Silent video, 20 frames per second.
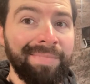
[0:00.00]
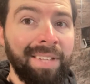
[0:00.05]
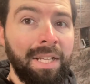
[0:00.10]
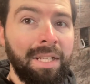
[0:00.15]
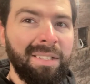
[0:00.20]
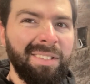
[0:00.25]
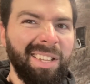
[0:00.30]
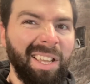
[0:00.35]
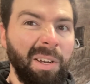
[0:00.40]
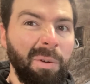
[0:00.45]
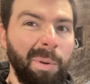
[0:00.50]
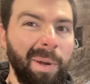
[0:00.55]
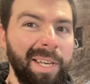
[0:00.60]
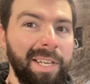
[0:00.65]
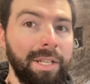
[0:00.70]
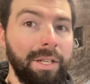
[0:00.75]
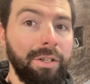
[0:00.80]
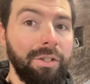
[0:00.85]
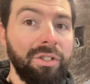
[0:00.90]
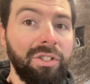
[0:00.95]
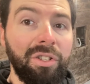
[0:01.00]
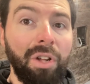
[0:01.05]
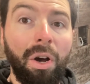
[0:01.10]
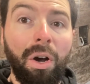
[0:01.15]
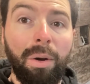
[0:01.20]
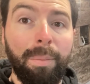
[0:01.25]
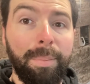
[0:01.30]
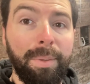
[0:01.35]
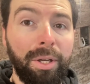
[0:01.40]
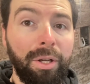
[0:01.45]
It's like, when do you
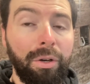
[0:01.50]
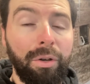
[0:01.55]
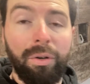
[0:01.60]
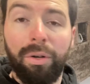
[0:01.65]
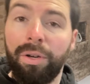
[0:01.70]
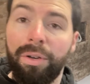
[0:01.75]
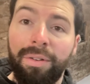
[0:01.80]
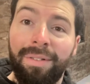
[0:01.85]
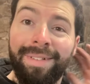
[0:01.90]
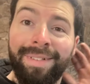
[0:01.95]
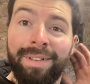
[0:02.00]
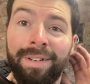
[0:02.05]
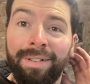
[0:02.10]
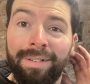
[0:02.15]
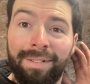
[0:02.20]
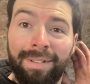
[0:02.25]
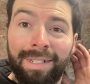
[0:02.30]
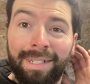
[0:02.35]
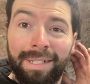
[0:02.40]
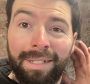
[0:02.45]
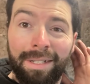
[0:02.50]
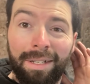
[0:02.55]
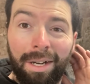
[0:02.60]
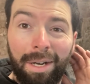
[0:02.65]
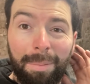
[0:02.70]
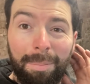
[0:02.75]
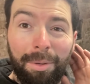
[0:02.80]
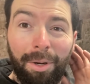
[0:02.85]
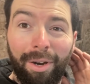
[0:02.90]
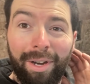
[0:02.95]
stop, you know, and
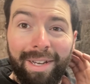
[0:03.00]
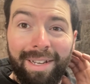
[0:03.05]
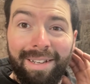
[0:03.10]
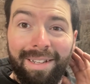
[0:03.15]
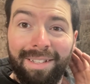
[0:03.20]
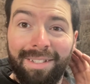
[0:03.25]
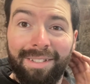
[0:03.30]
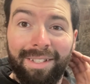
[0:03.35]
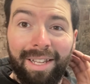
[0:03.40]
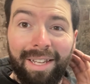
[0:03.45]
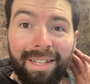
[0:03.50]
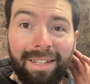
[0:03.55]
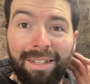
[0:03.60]
upgrading this thing?